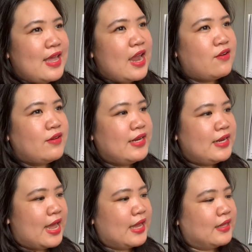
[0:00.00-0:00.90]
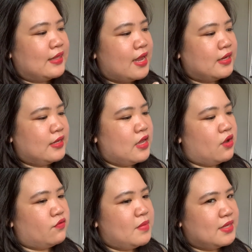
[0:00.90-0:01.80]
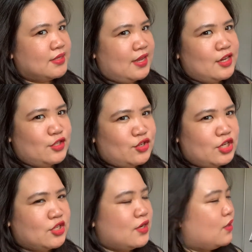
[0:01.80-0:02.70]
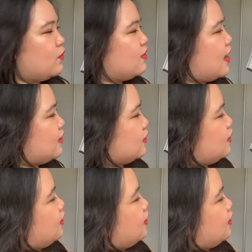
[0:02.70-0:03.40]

really like the idea of mixing illustration in with that.